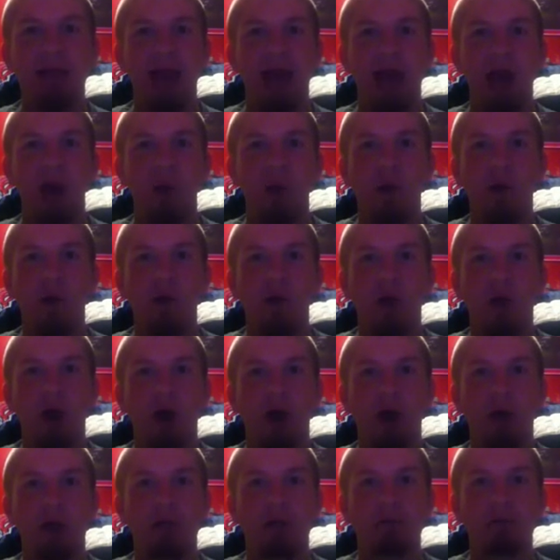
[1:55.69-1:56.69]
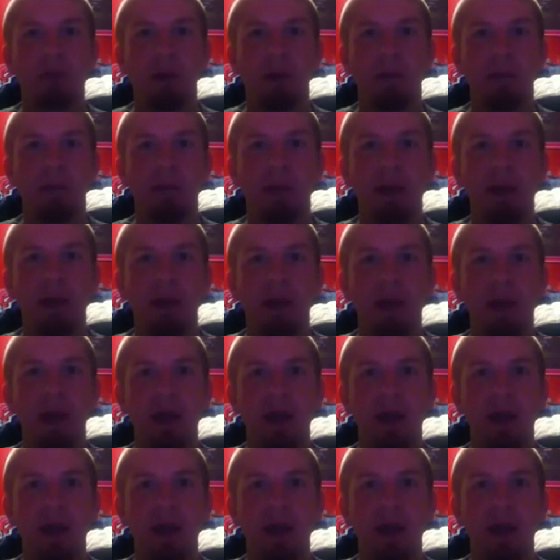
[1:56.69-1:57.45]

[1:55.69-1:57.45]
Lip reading: how well the heart is pumping,